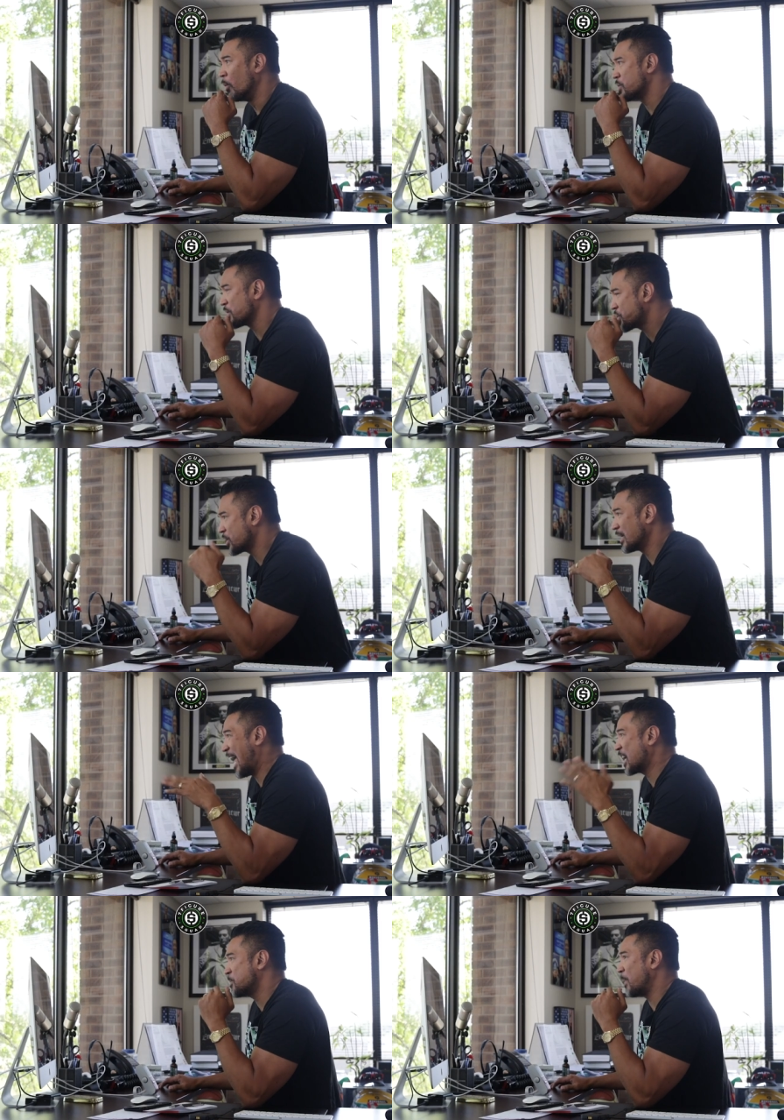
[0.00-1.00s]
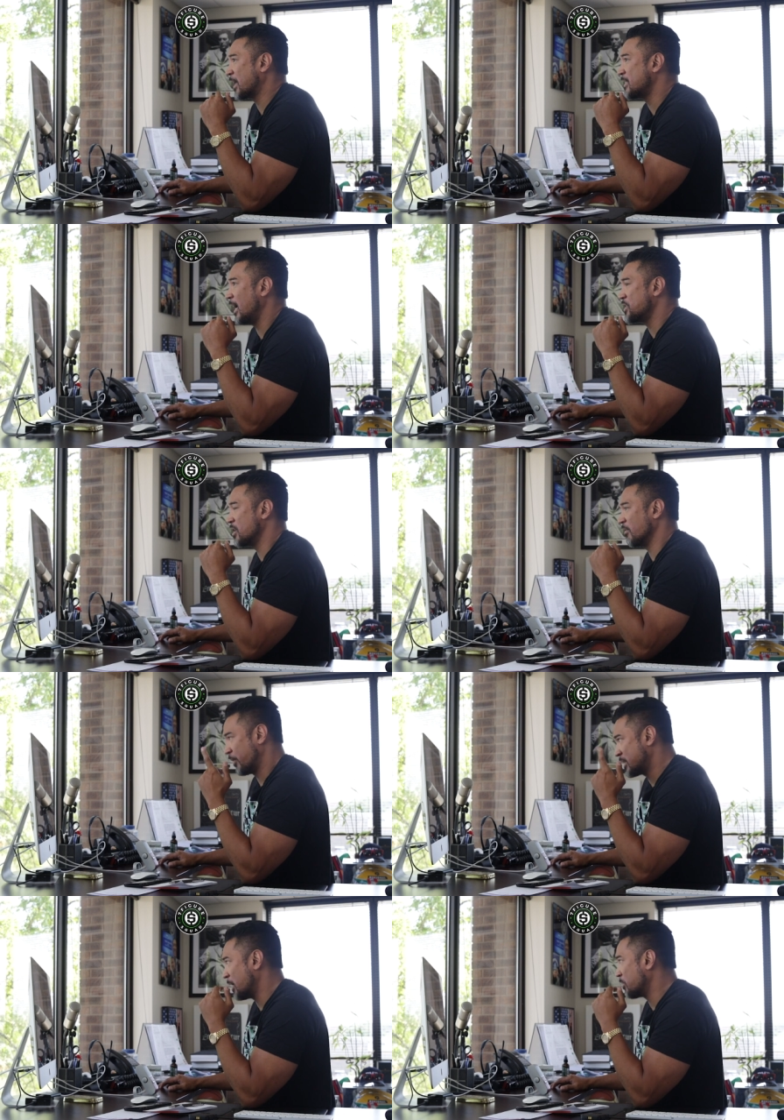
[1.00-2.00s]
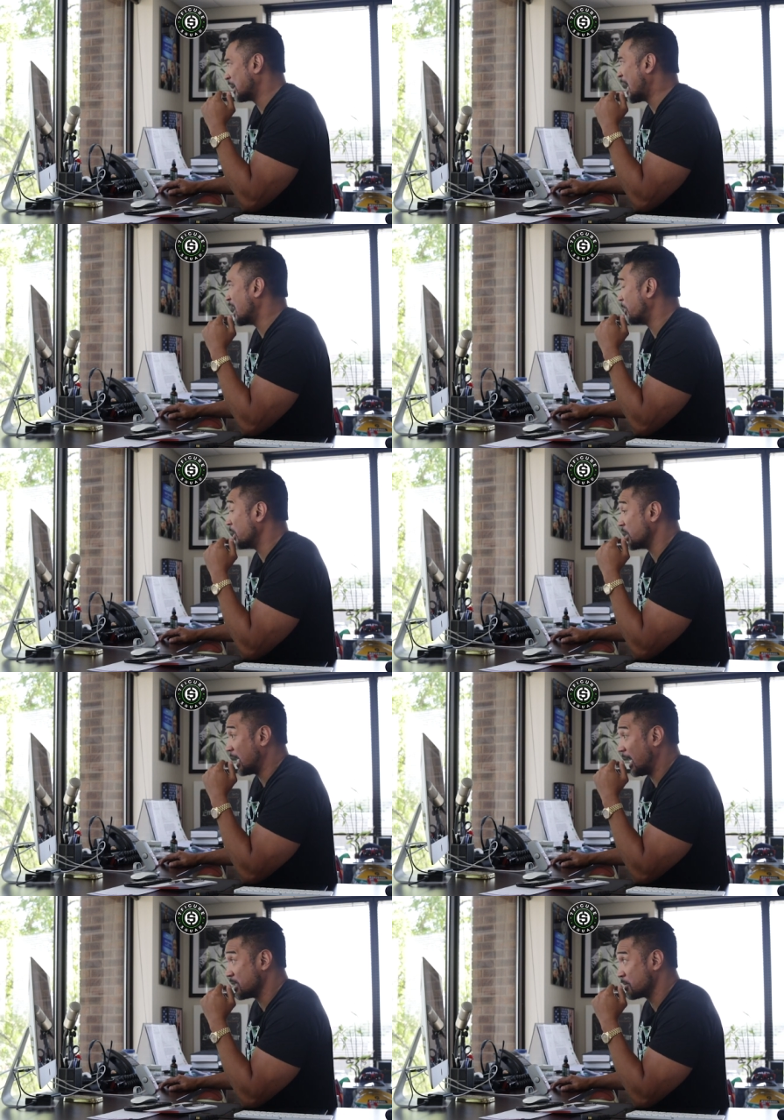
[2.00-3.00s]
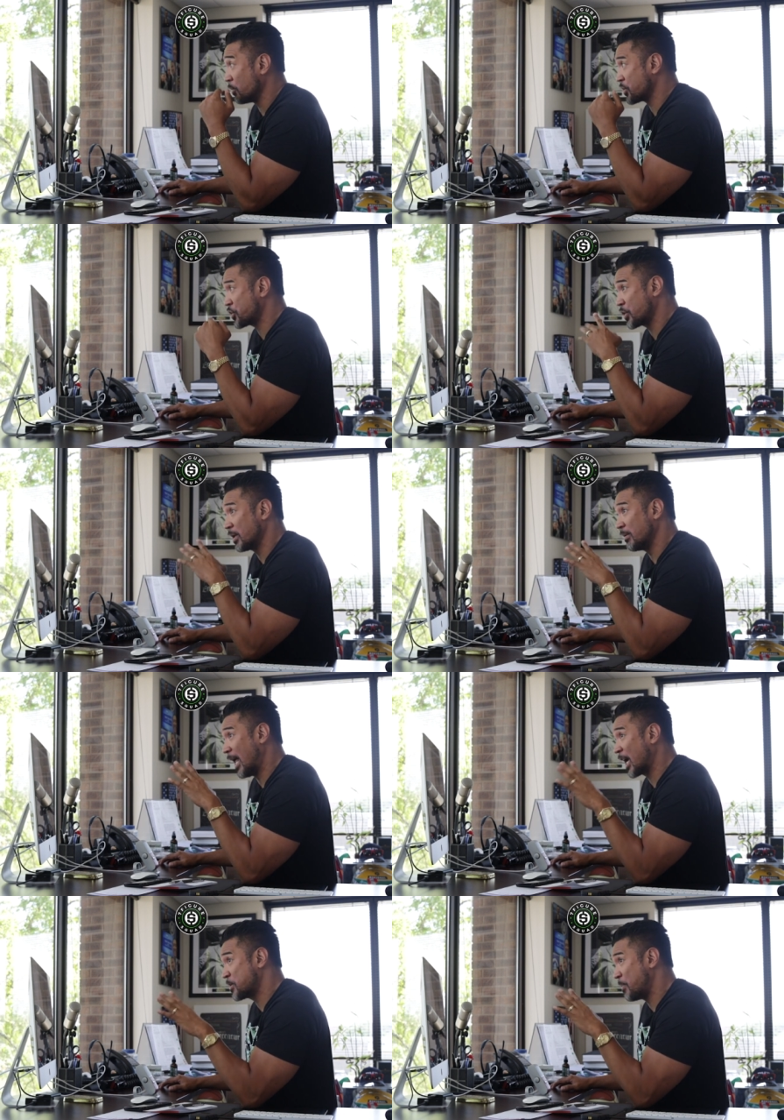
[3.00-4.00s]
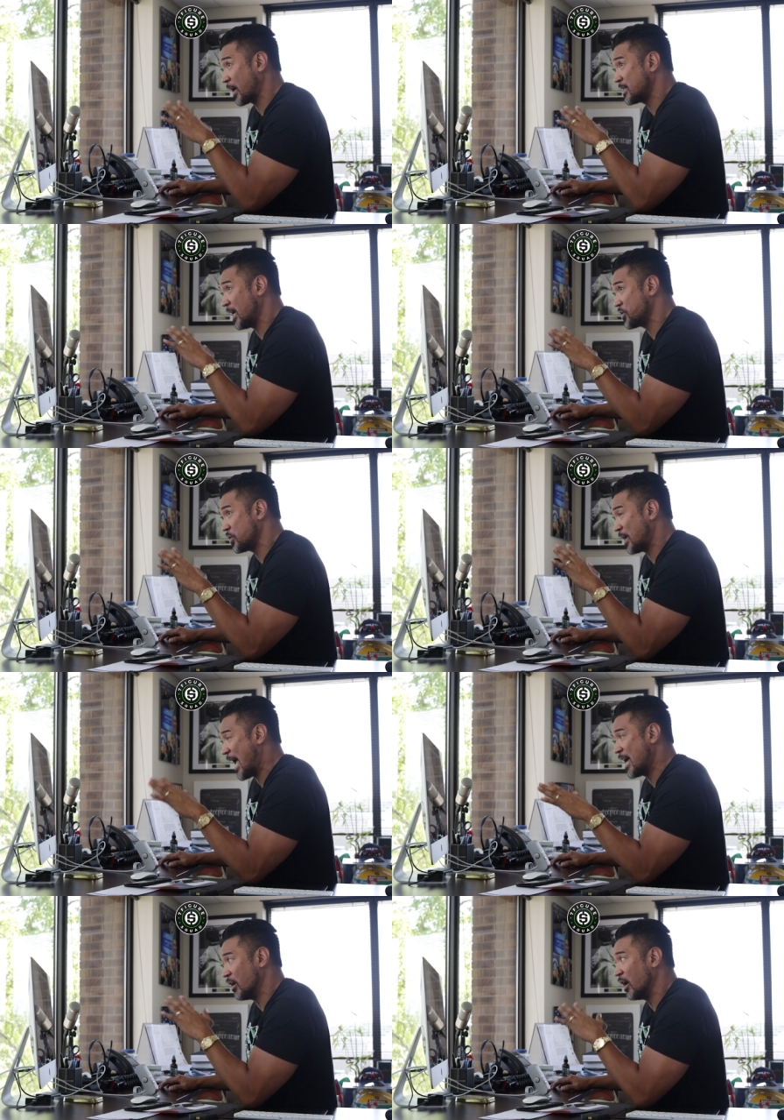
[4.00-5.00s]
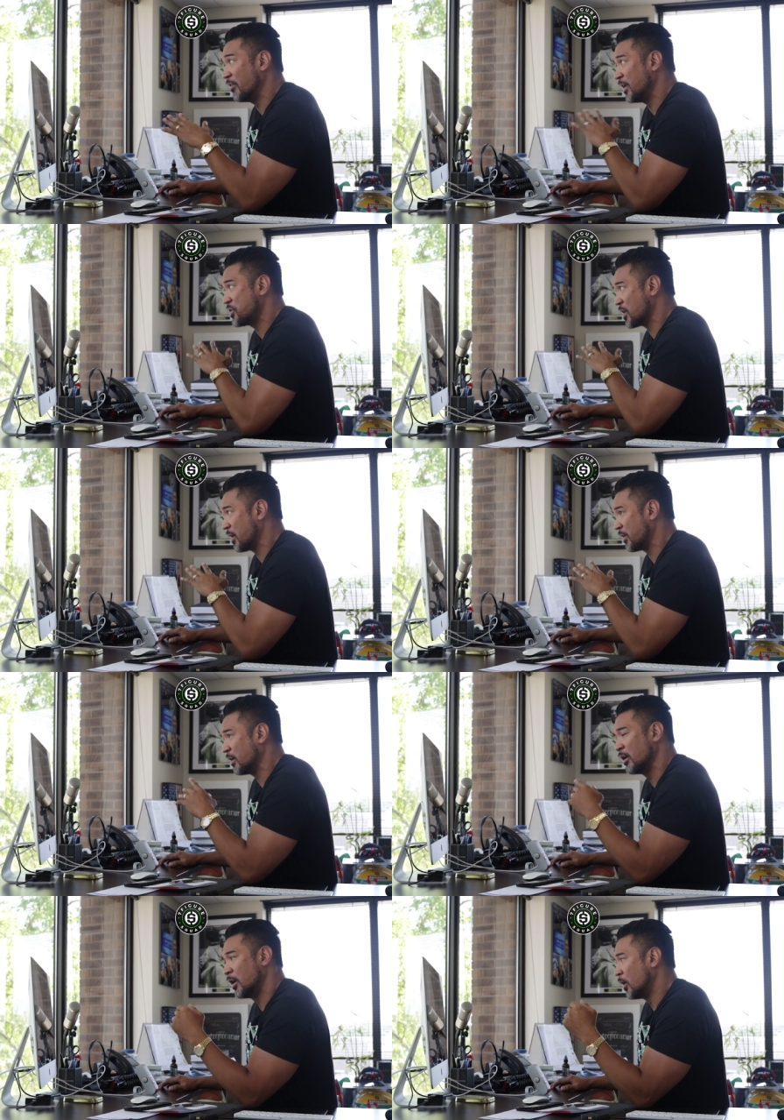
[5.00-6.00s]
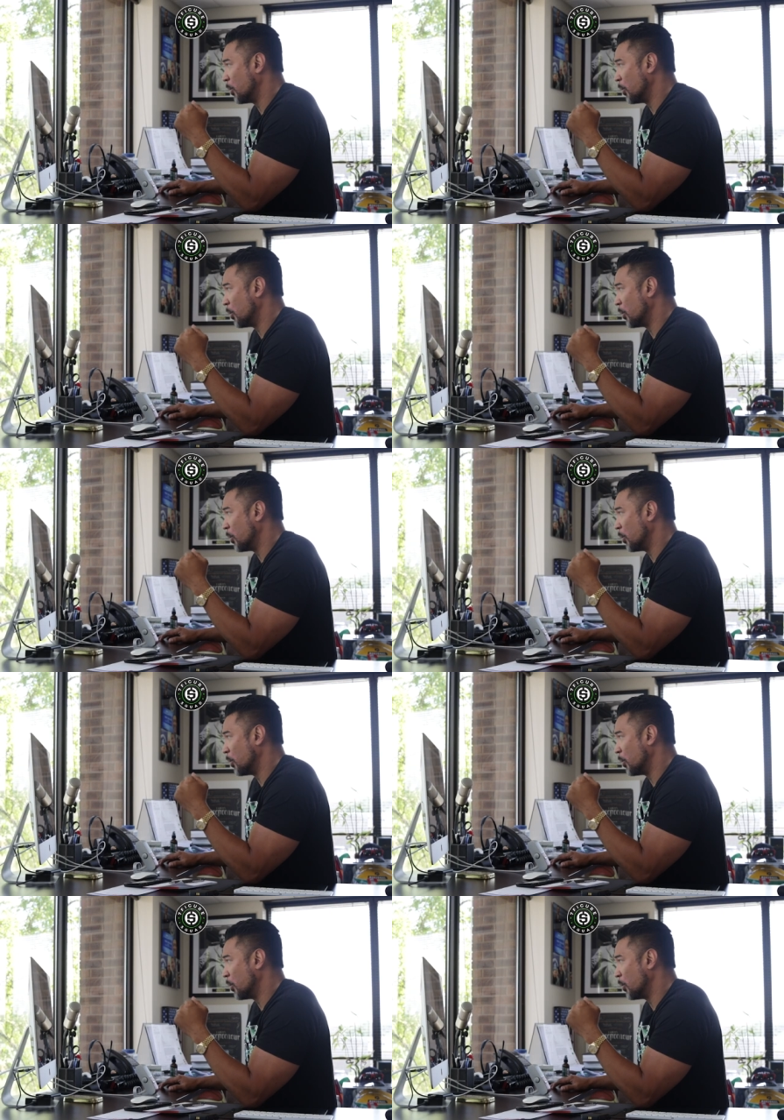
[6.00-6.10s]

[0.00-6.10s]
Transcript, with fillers: was there a certain expectation for example your lineup on your guys was there a certain expectation you had of each other